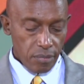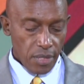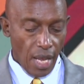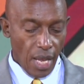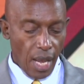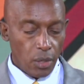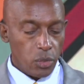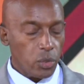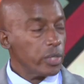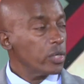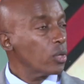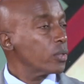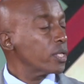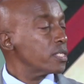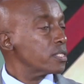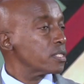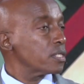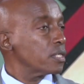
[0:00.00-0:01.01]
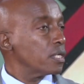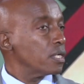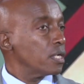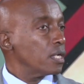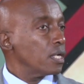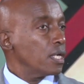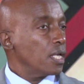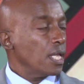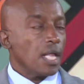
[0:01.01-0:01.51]
How do you know this?
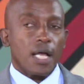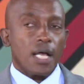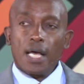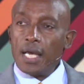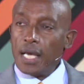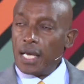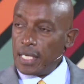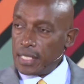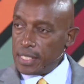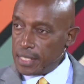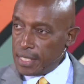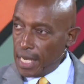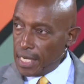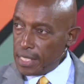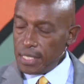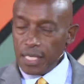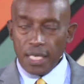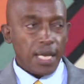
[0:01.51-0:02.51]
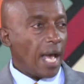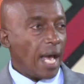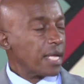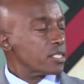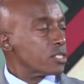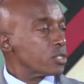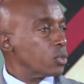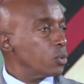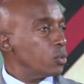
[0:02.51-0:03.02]
It says in
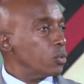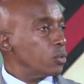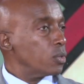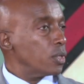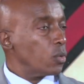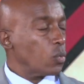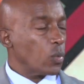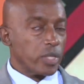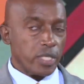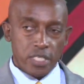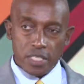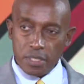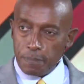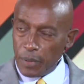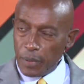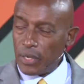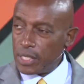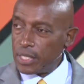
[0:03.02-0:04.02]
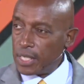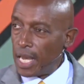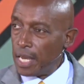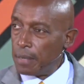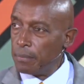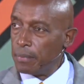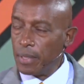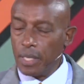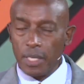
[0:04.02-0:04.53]
Acts 2 when the Spirit
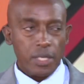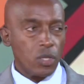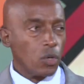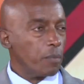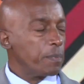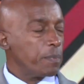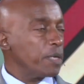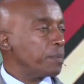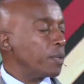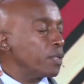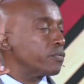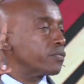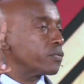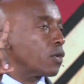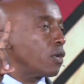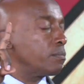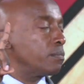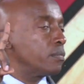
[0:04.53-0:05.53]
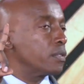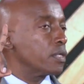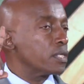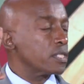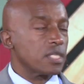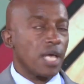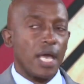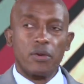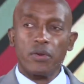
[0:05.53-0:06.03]
came, there were people from
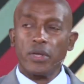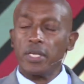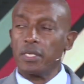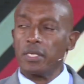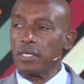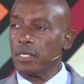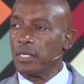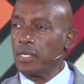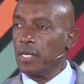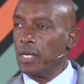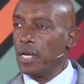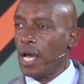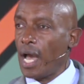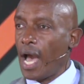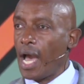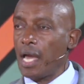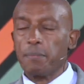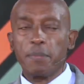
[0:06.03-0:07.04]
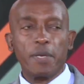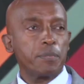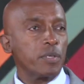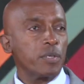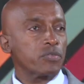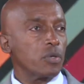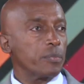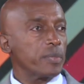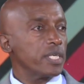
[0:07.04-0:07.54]
Cyrene and people
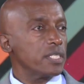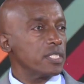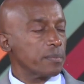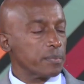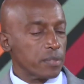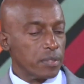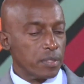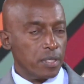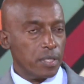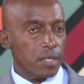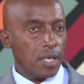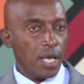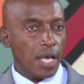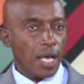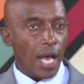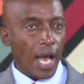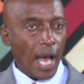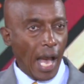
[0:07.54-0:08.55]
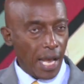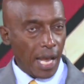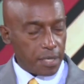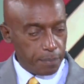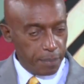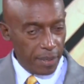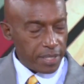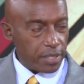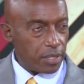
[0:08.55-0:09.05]
from Egypt.
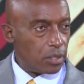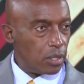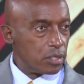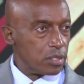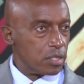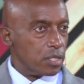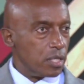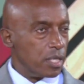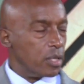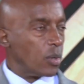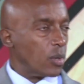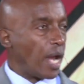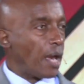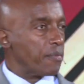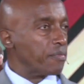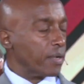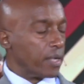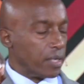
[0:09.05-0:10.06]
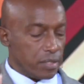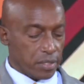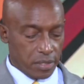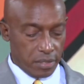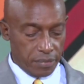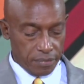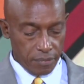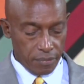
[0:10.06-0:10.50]
At Pentecost, they were Africans.